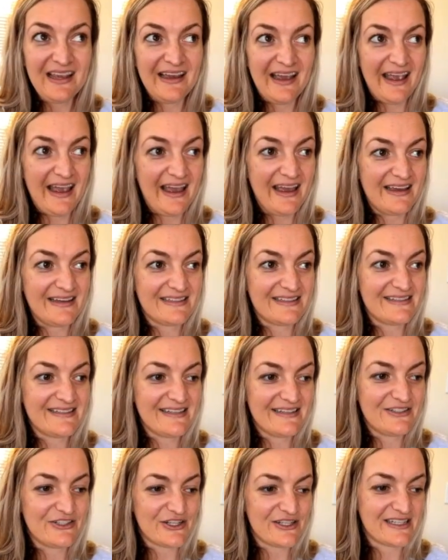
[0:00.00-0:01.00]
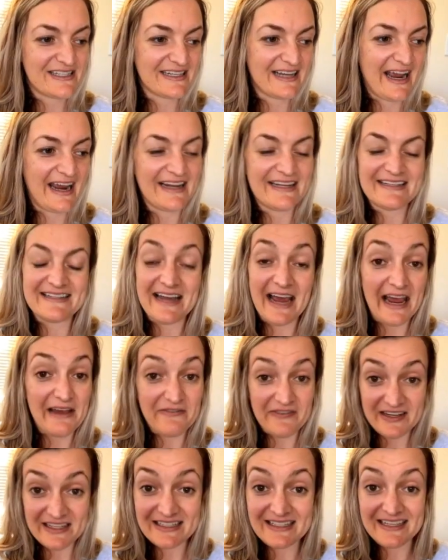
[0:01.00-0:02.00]
And just to kind of
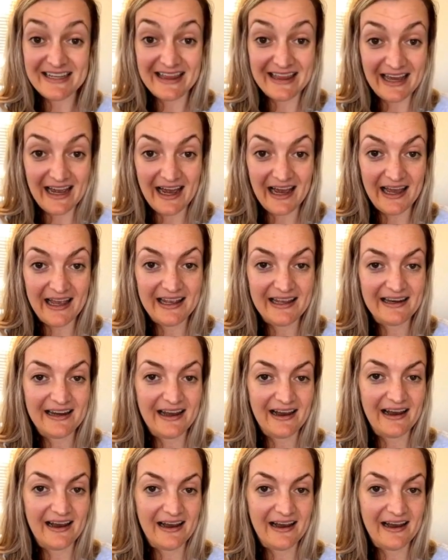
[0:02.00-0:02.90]
dive into that,